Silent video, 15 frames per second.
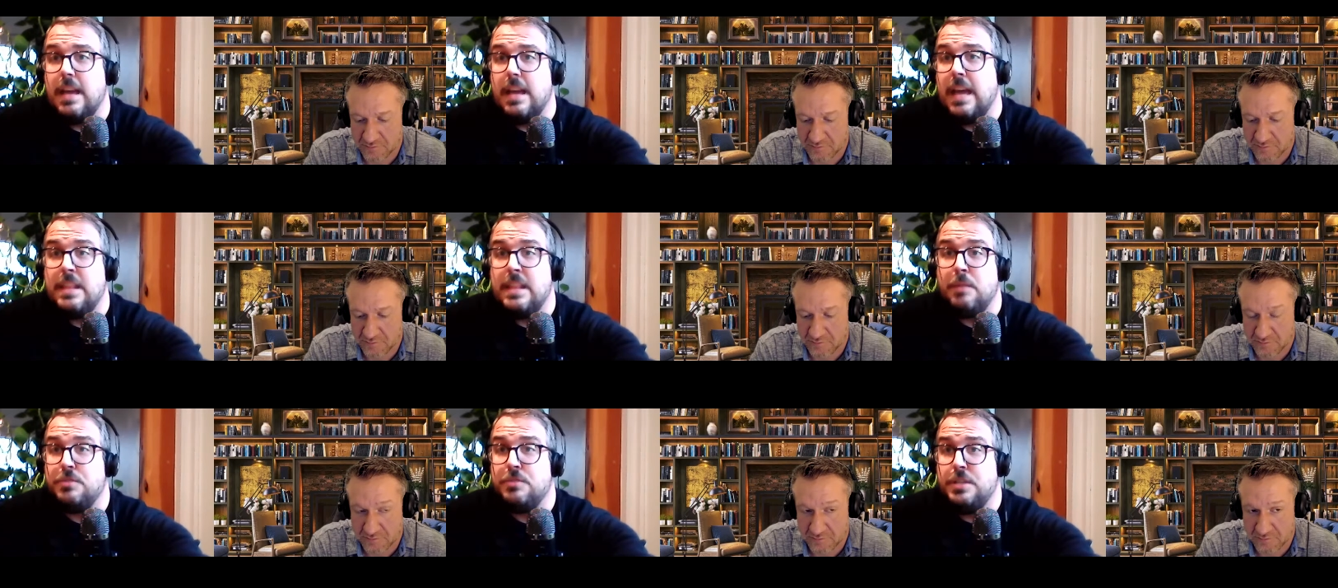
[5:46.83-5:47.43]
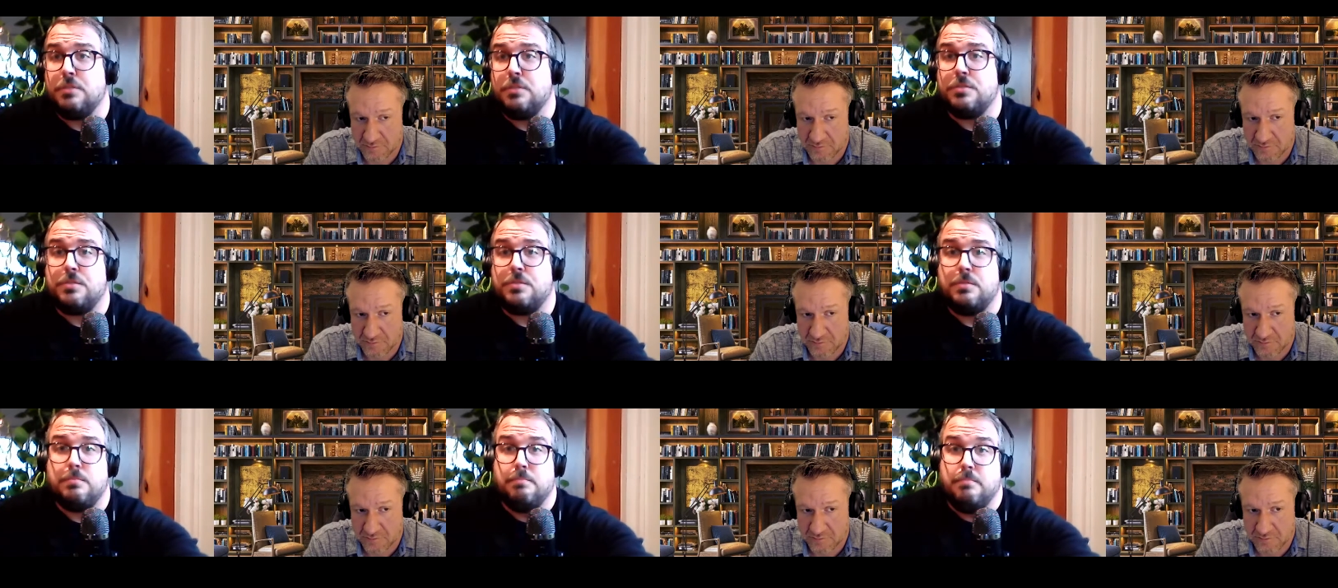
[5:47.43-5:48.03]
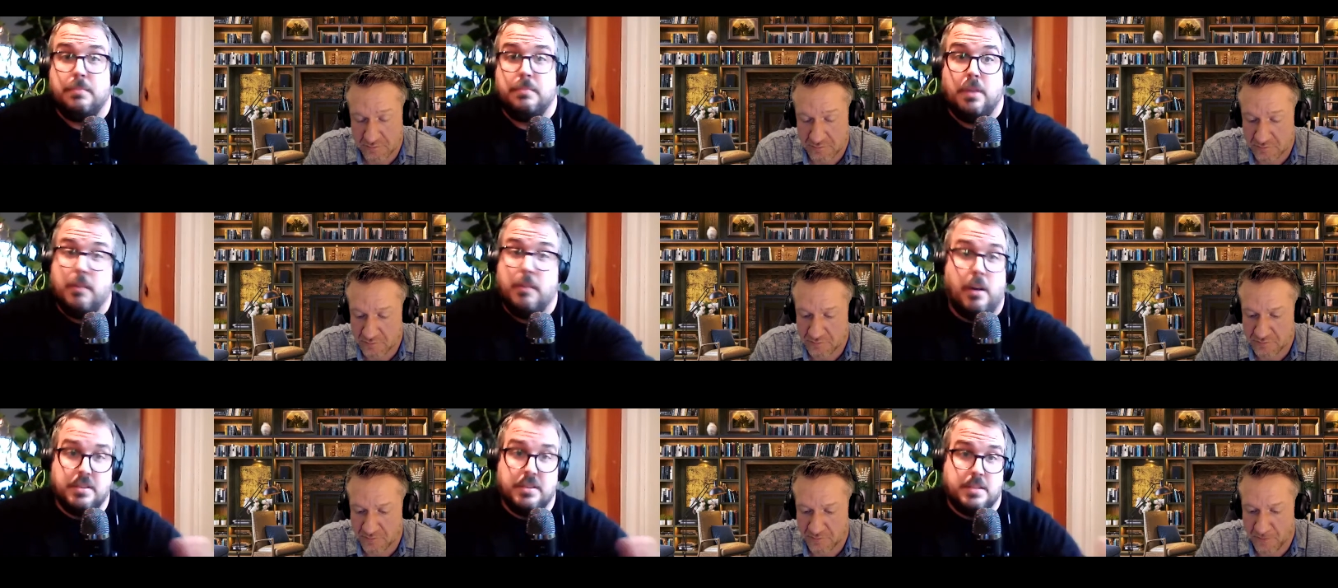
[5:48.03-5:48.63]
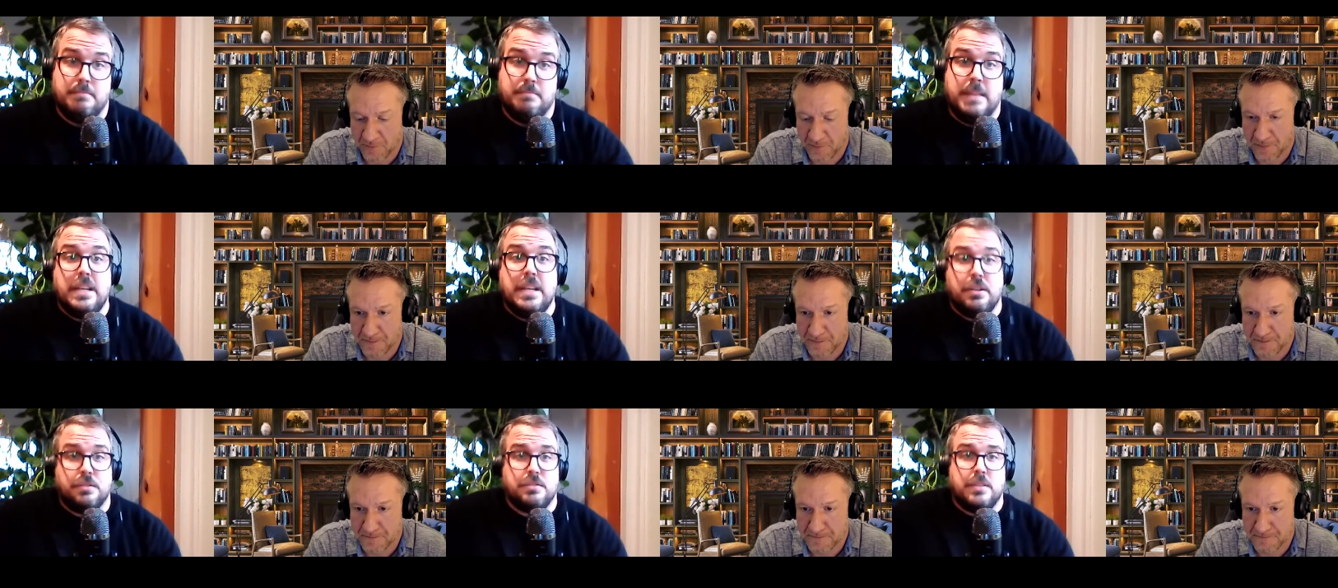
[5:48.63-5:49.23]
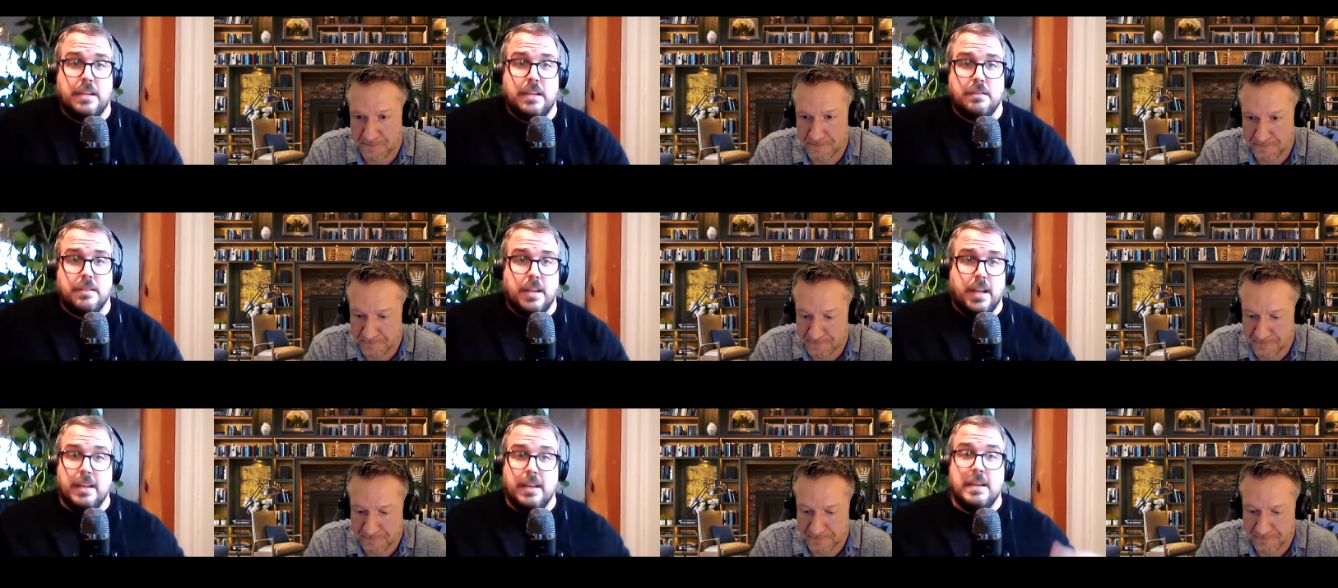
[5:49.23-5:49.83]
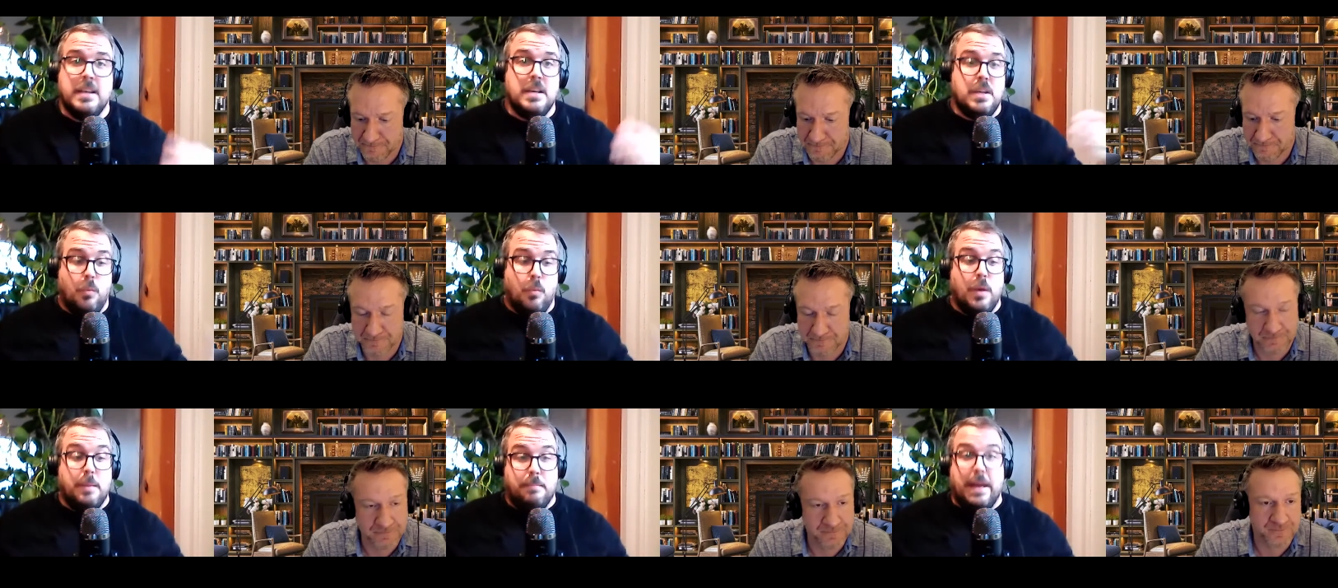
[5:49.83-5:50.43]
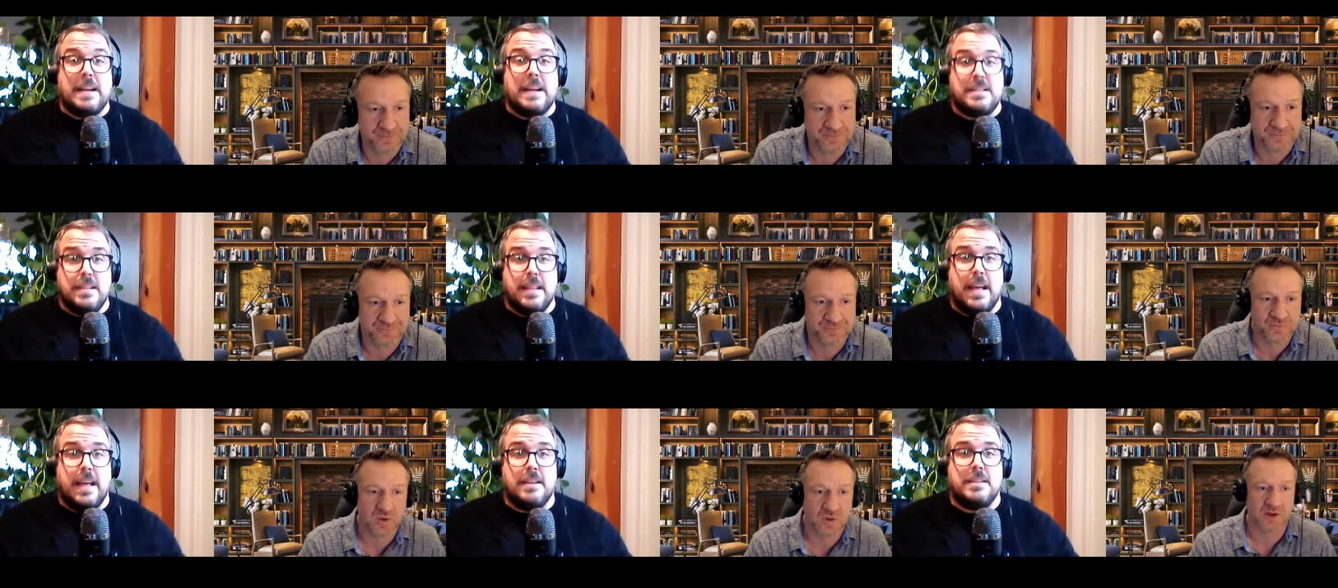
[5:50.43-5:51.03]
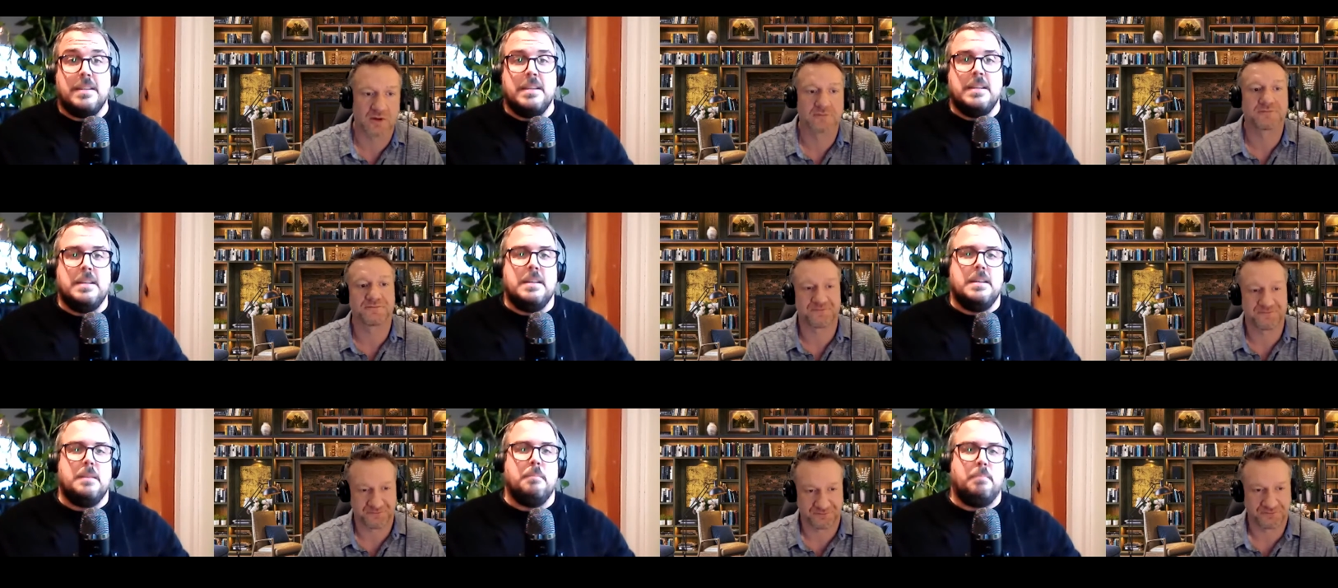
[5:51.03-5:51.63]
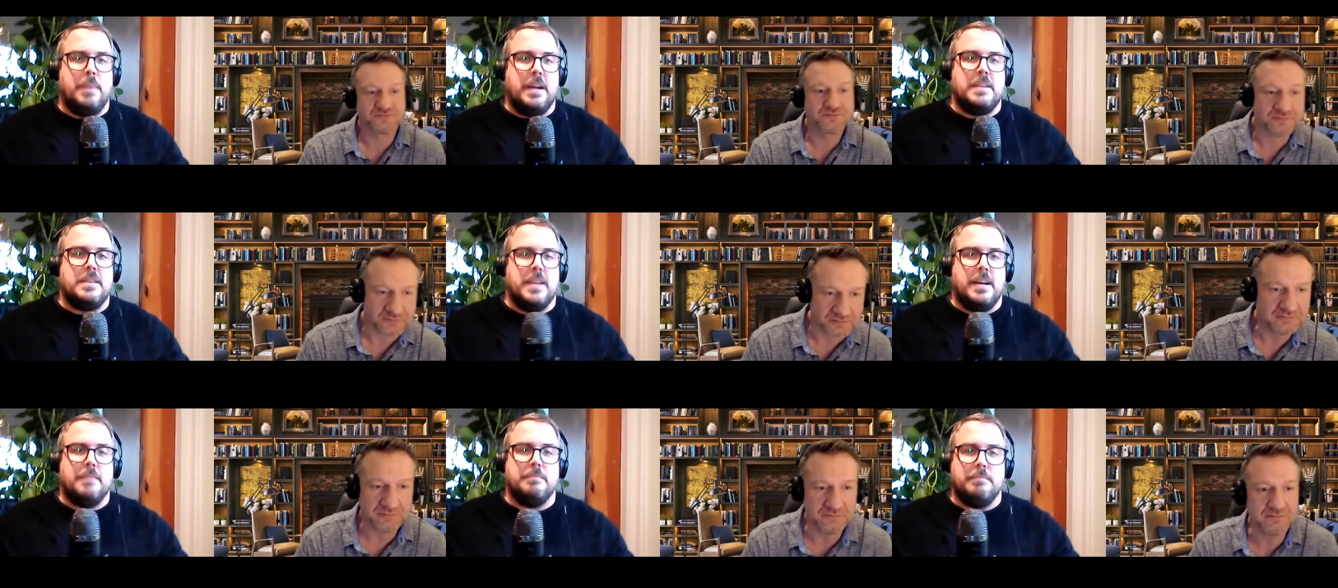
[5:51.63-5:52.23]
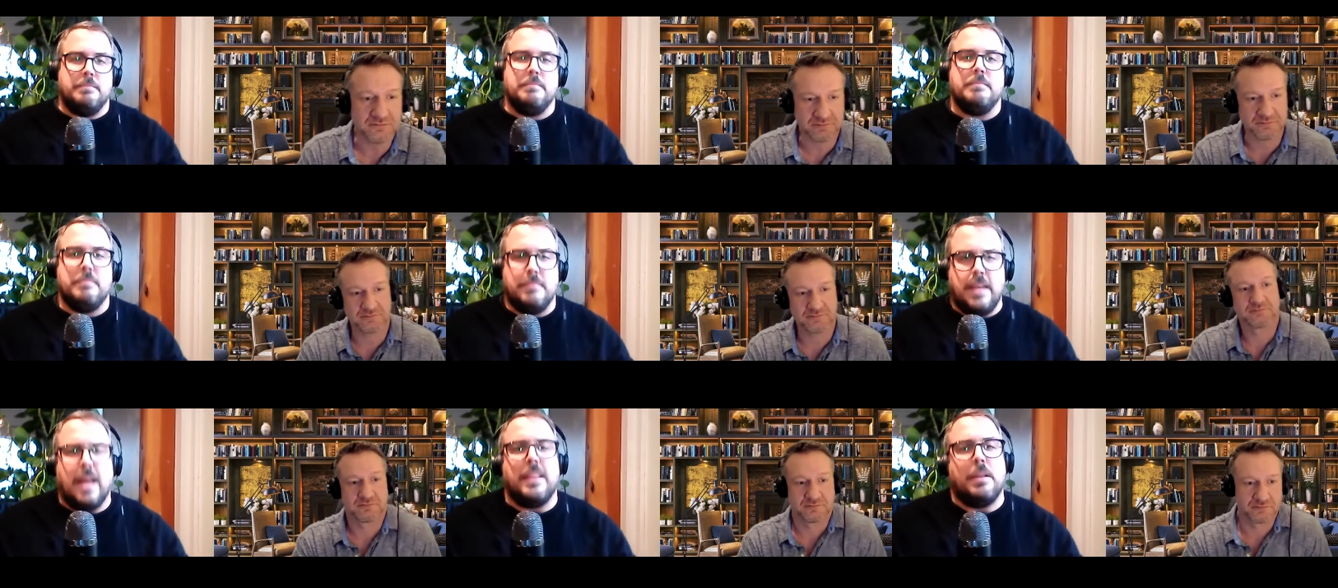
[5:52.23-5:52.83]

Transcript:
Speaker 1: and then it was years obviously many years later that I went back to that. But um, yeah,